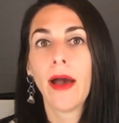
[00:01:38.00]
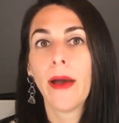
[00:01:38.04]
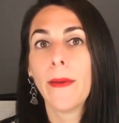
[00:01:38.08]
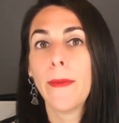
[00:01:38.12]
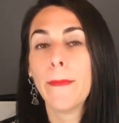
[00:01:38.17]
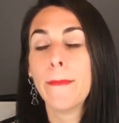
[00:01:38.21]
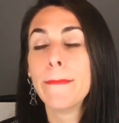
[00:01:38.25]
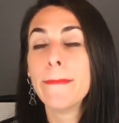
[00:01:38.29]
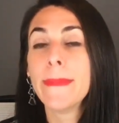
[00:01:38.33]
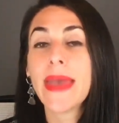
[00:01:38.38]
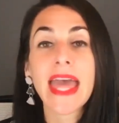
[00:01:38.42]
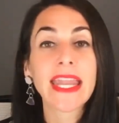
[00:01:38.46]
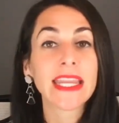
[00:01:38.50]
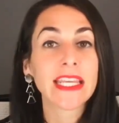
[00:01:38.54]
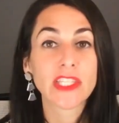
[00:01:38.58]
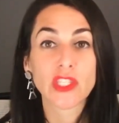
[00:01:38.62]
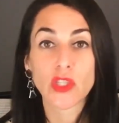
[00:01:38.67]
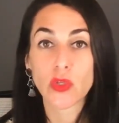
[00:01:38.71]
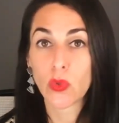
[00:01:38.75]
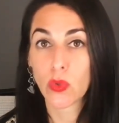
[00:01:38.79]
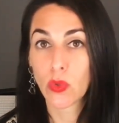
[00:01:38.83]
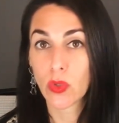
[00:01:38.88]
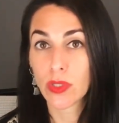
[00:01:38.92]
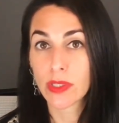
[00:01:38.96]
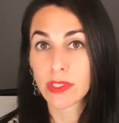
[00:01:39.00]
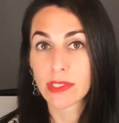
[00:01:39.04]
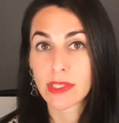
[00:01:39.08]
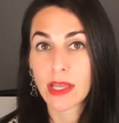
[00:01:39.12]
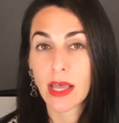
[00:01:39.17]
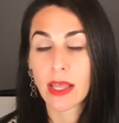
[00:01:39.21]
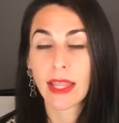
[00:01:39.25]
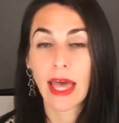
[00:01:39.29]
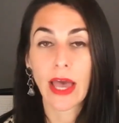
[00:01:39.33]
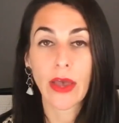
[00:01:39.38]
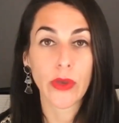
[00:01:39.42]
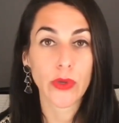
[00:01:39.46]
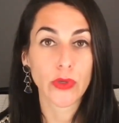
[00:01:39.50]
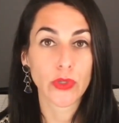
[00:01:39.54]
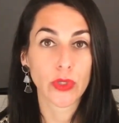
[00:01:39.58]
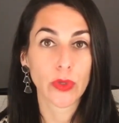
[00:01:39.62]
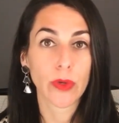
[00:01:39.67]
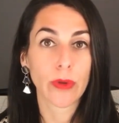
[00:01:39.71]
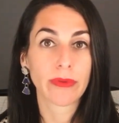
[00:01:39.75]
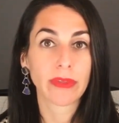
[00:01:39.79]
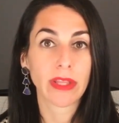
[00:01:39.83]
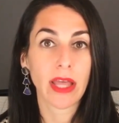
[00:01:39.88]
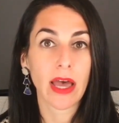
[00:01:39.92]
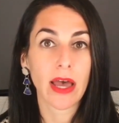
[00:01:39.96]
Many schools allow you
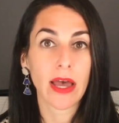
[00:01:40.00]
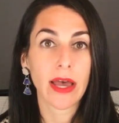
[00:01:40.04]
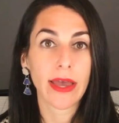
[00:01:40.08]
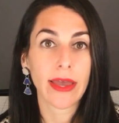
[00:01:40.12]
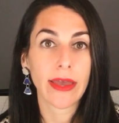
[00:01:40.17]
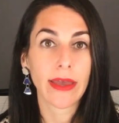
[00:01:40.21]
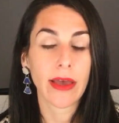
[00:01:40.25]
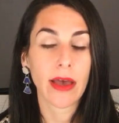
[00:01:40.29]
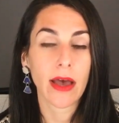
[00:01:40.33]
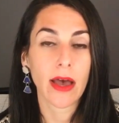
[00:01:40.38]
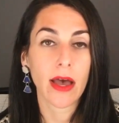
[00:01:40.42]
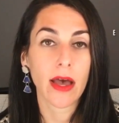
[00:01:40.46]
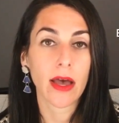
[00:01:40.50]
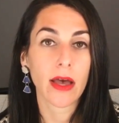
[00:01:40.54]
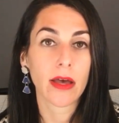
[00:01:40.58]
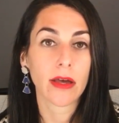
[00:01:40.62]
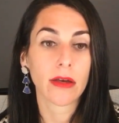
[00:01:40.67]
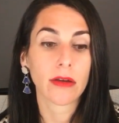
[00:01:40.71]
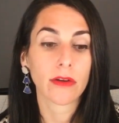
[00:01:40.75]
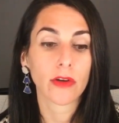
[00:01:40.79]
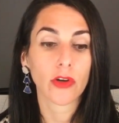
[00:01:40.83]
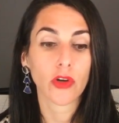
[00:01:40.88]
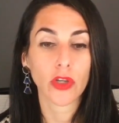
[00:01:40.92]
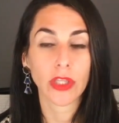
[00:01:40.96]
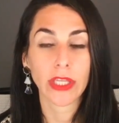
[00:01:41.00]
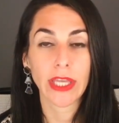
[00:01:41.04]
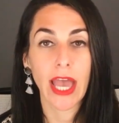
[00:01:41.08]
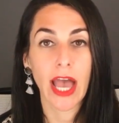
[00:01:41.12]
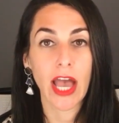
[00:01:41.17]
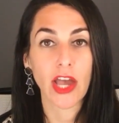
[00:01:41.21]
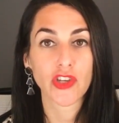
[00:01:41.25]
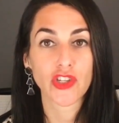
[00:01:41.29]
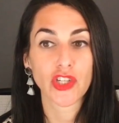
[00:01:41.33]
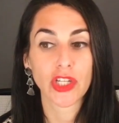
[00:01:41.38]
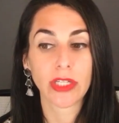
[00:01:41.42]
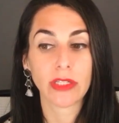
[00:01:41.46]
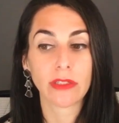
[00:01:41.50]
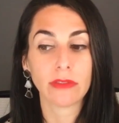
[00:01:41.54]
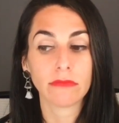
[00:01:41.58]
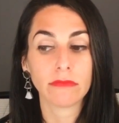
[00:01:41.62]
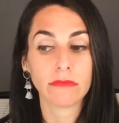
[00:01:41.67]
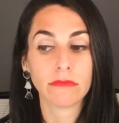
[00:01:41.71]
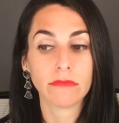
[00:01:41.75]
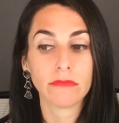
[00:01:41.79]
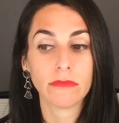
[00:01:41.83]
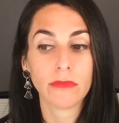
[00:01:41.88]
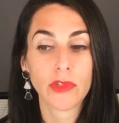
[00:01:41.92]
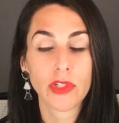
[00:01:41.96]
to apply uh, early
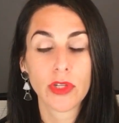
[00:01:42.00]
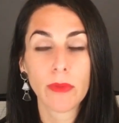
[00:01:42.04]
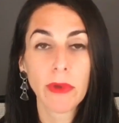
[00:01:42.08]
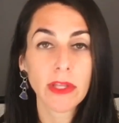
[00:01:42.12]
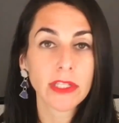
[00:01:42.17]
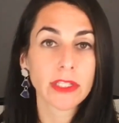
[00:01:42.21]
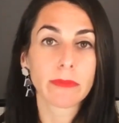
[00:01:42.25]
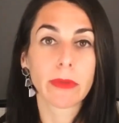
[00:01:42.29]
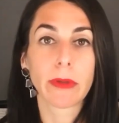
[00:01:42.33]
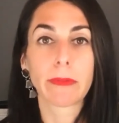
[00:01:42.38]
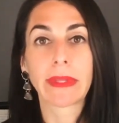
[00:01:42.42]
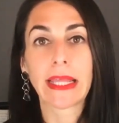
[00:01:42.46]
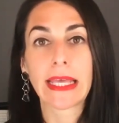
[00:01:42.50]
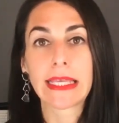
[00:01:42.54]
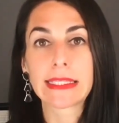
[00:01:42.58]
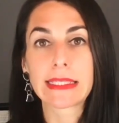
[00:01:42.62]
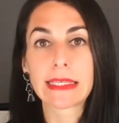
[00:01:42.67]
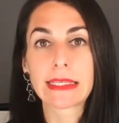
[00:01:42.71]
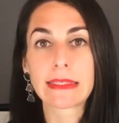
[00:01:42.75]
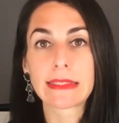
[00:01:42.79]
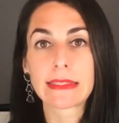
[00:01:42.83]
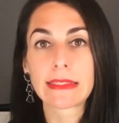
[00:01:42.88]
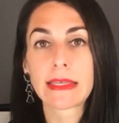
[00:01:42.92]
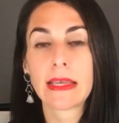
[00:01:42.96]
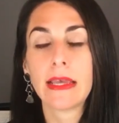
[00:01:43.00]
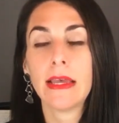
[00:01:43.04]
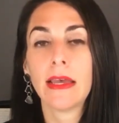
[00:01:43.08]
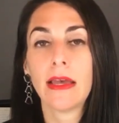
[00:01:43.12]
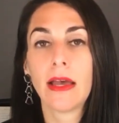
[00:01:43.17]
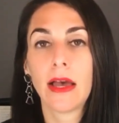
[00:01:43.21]
action to multiple places.